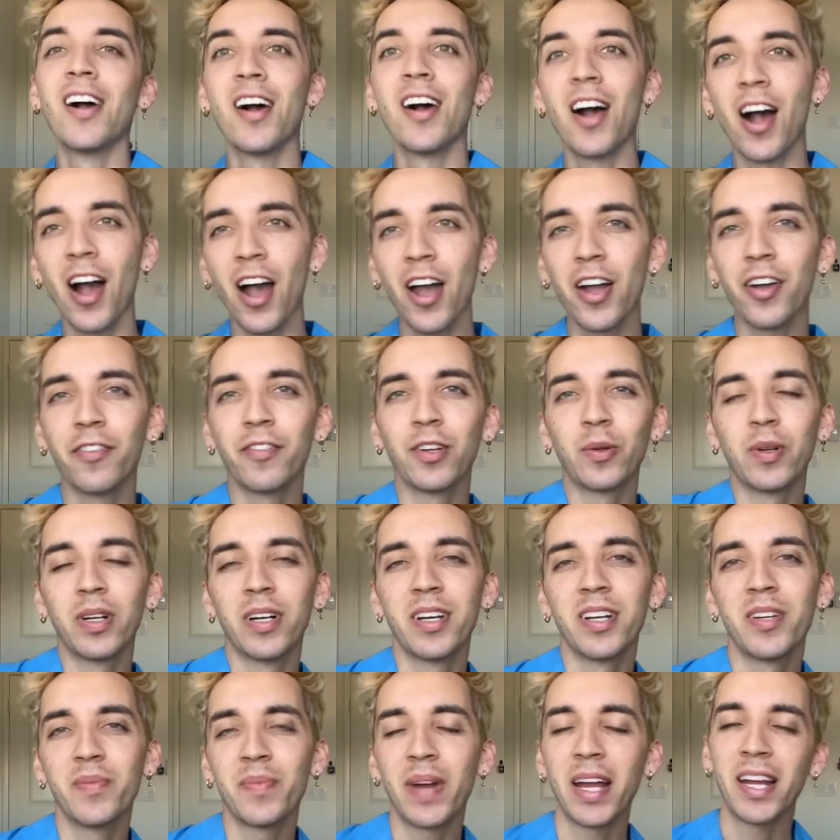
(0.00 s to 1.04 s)
Hi
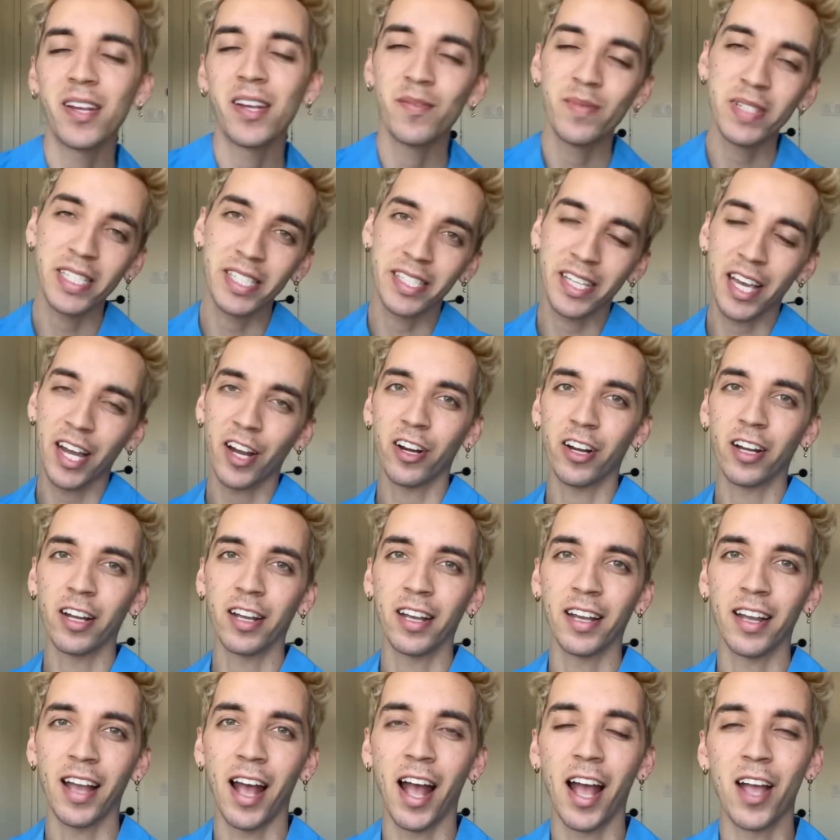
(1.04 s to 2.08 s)
everyone, my name is
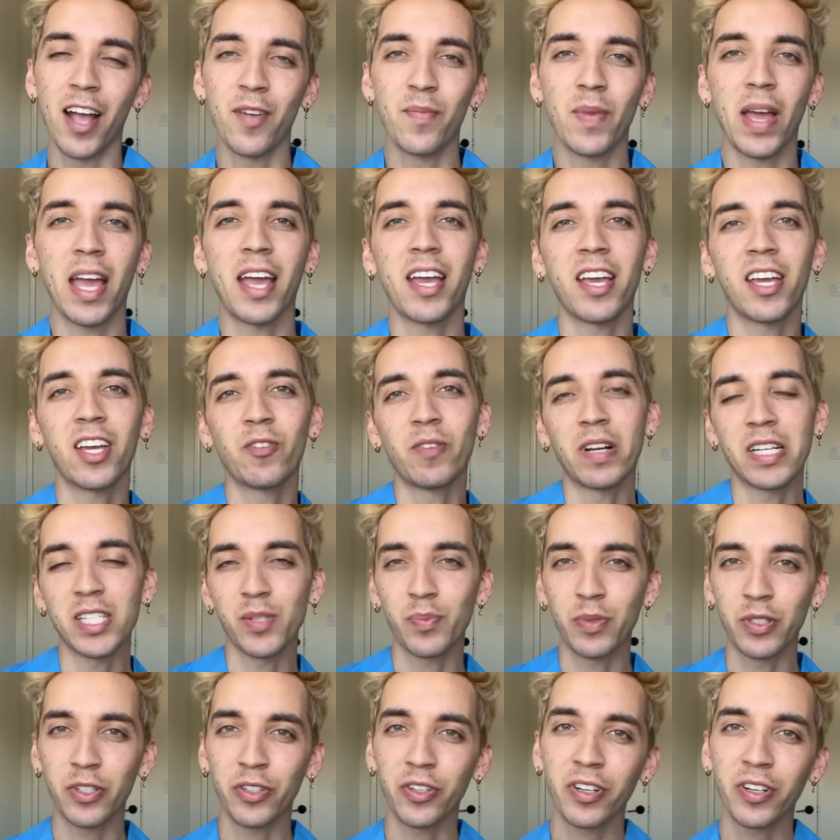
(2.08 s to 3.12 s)
Gary. I'm a
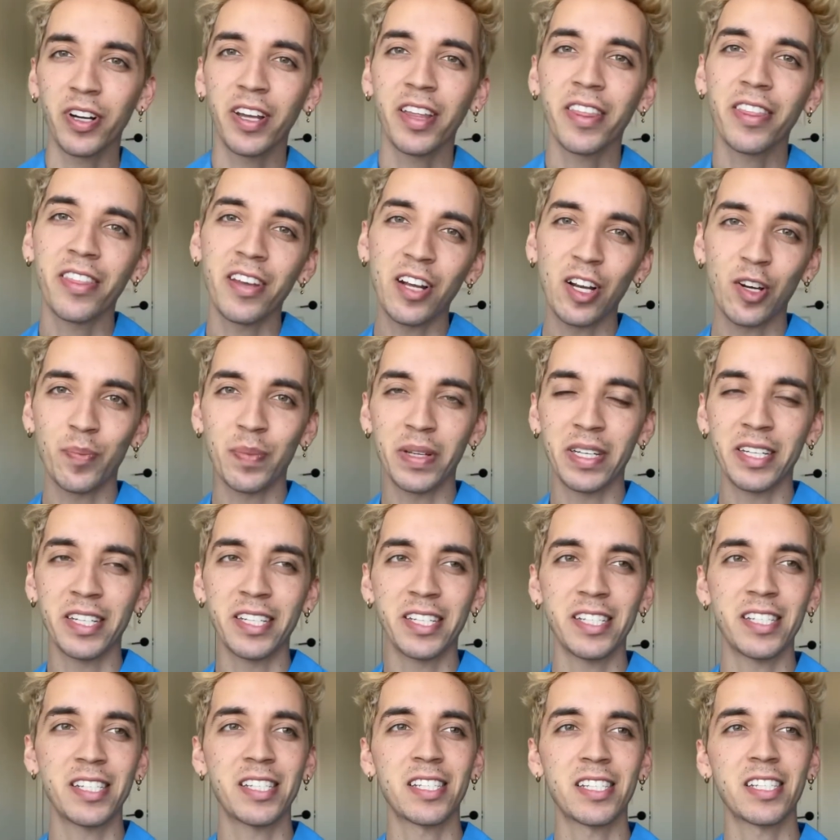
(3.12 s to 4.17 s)
respiratory
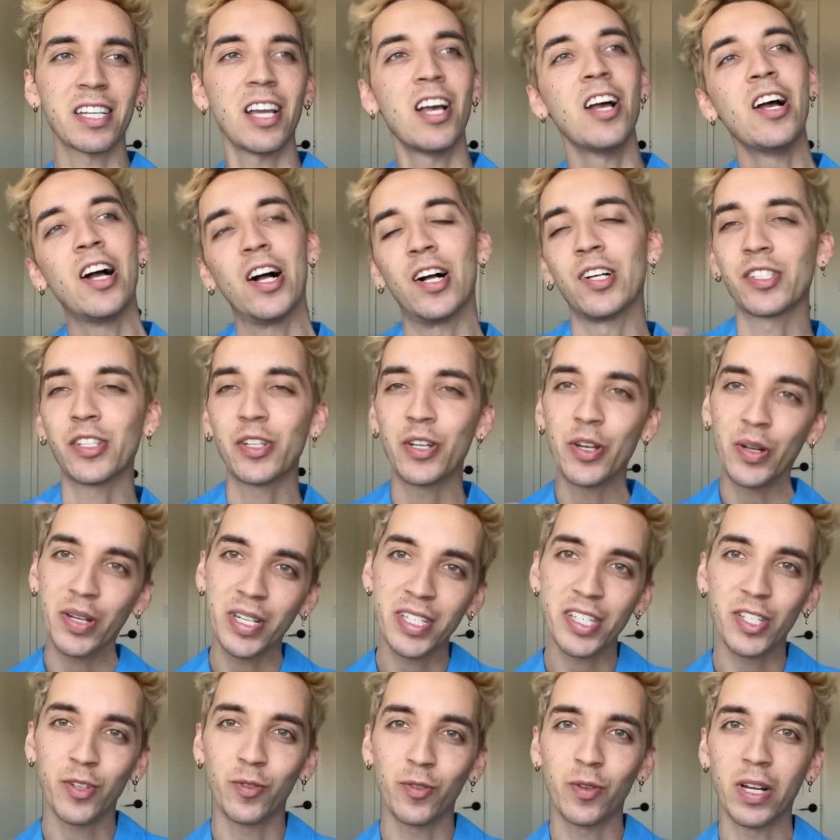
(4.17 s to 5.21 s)
therapist, also known
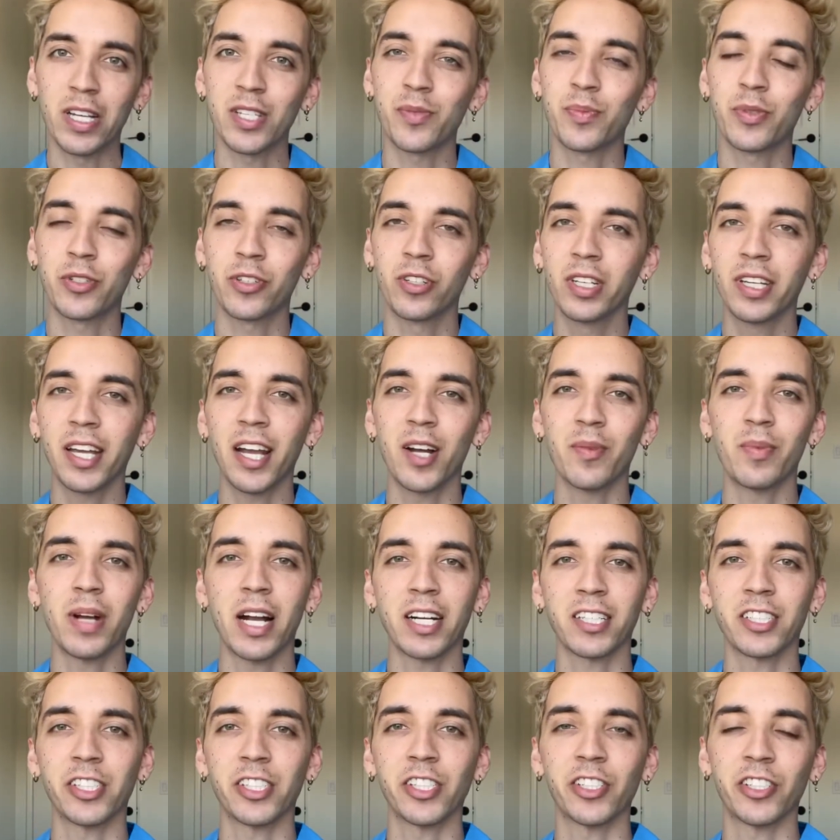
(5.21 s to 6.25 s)
as a respiratory care
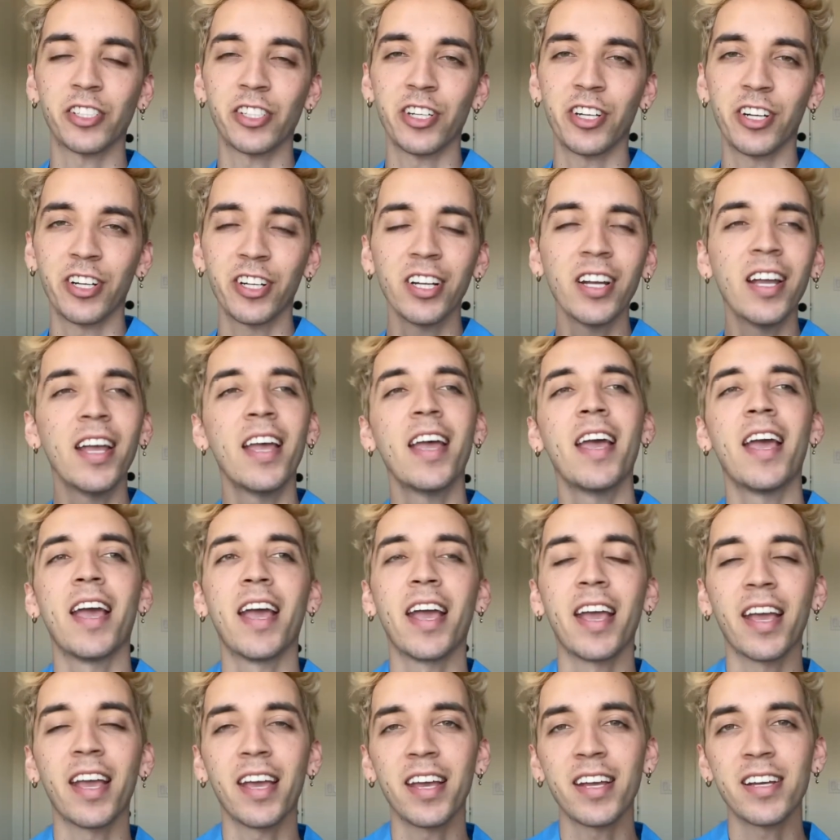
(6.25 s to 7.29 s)
practitioner,
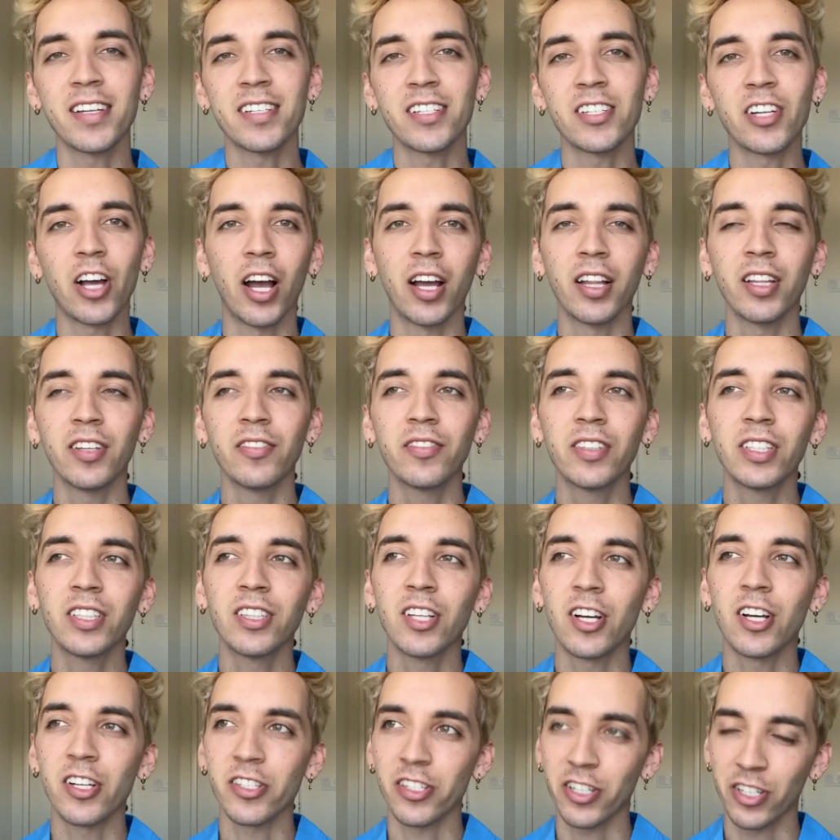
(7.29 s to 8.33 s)
and I live in
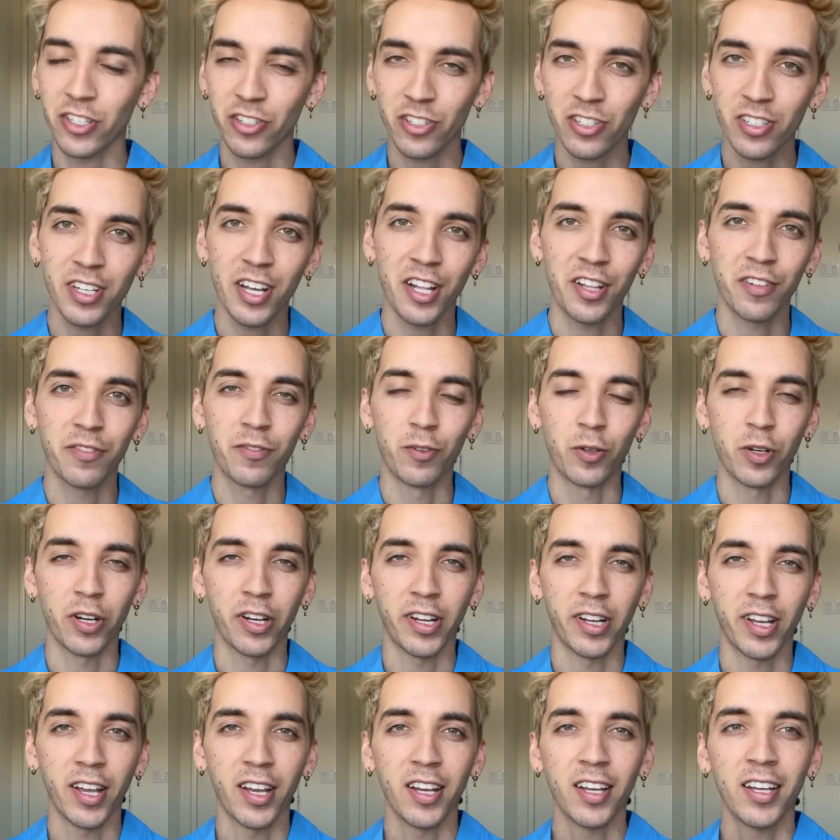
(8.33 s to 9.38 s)
Los Angeles,
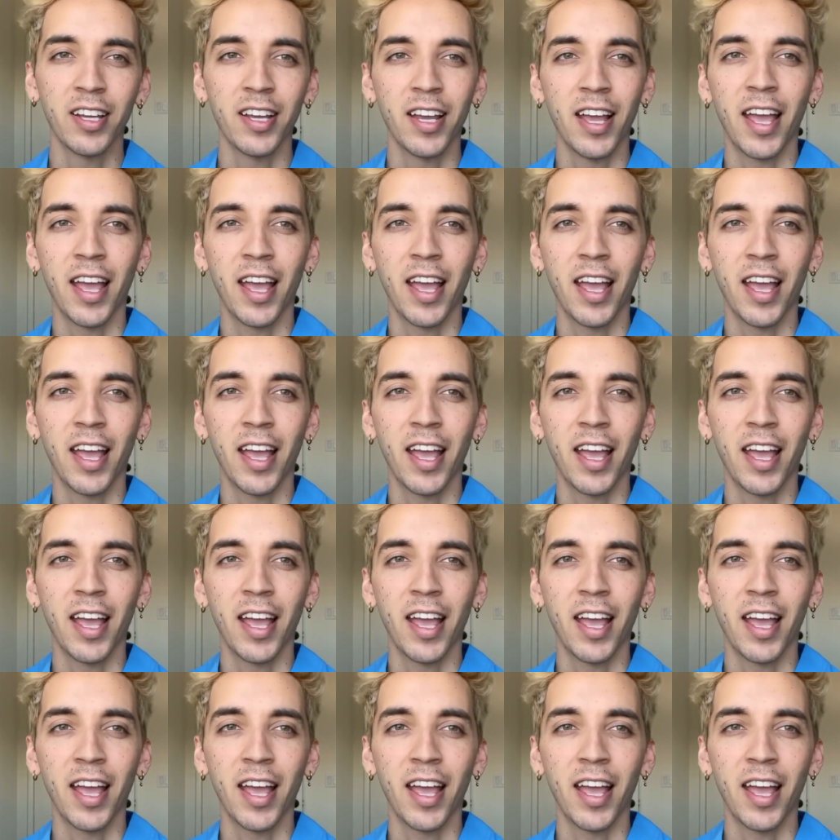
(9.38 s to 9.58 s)
California.